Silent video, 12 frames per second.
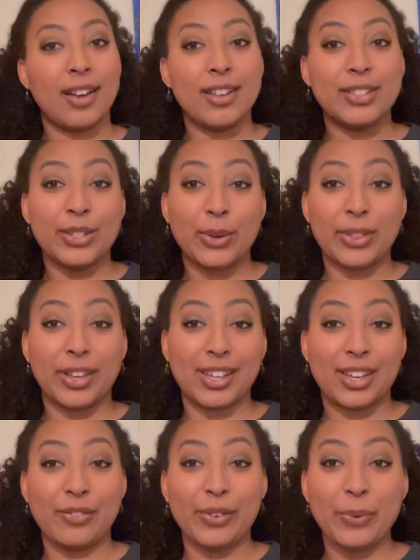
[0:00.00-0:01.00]
So
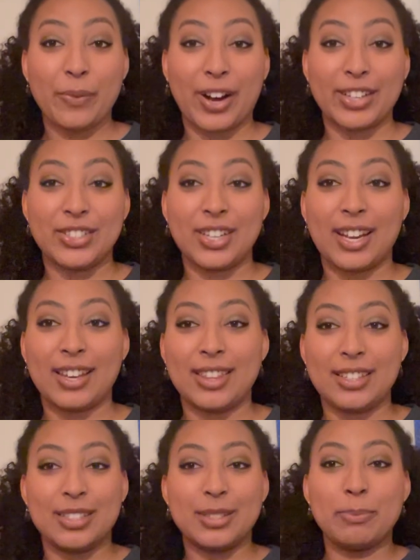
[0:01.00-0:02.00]
thank you for watching.
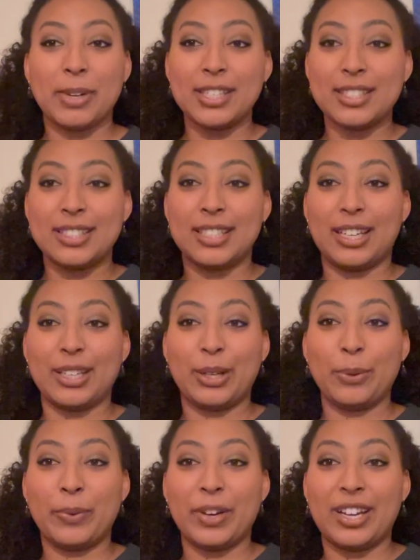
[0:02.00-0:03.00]
This is my
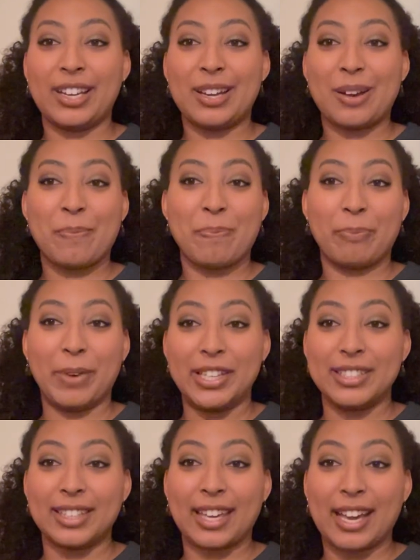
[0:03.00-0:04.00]
cedarwood
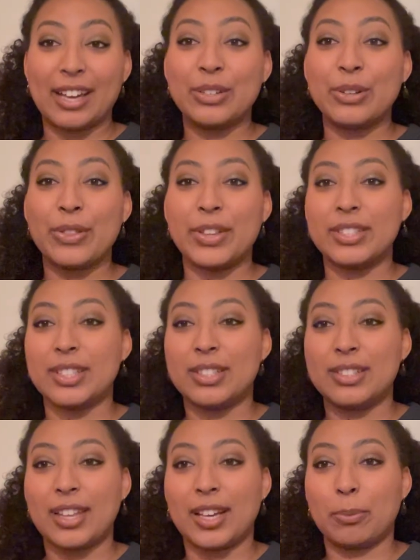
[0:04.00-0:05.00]
musk candle. This
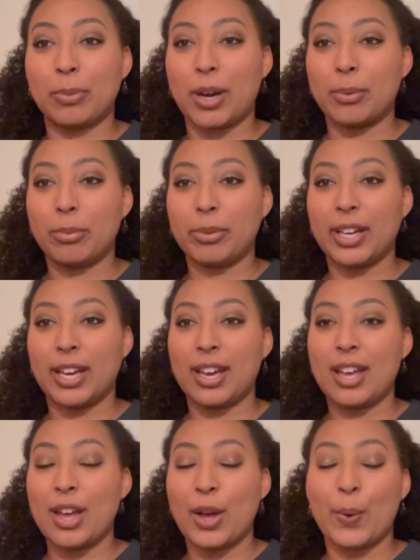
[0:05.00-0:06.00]
is like probably
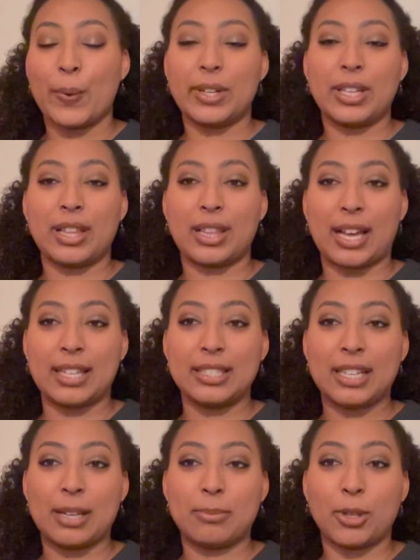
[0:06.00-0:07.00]
one of the last
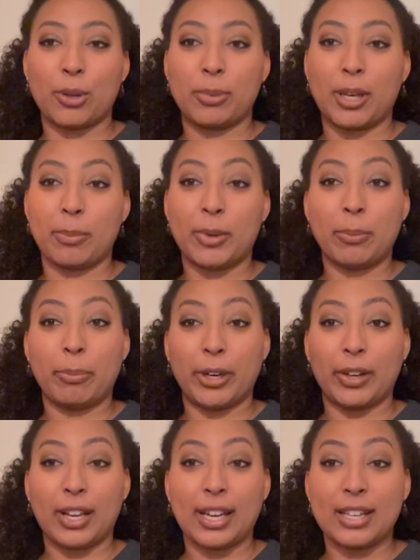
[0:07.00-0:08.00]
times I'll be able to
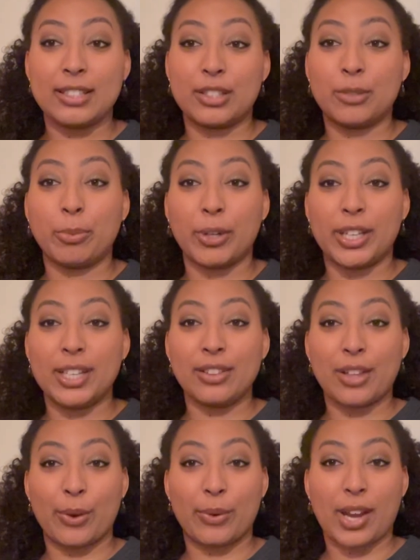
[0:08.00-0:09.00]
burn it because it's pretty
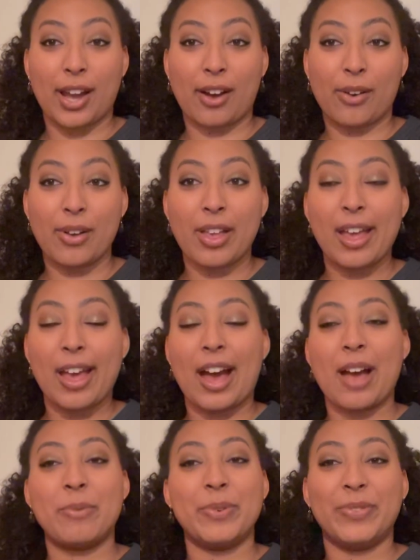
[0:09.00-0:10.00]
low now.
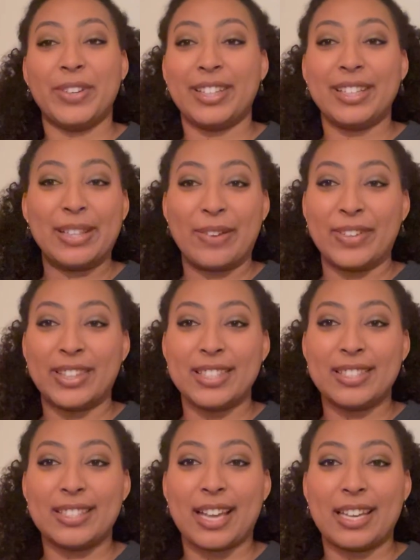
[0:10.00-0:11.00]
I've been really loving the
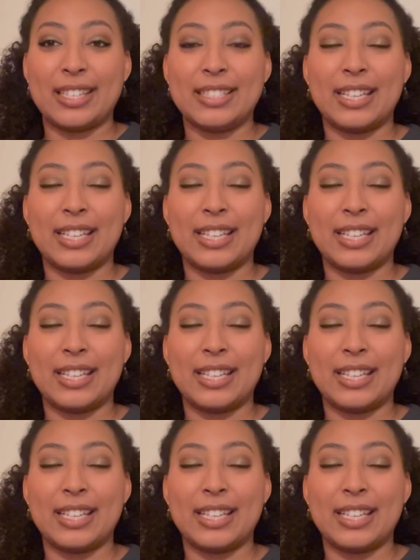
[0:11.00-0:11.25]
scent.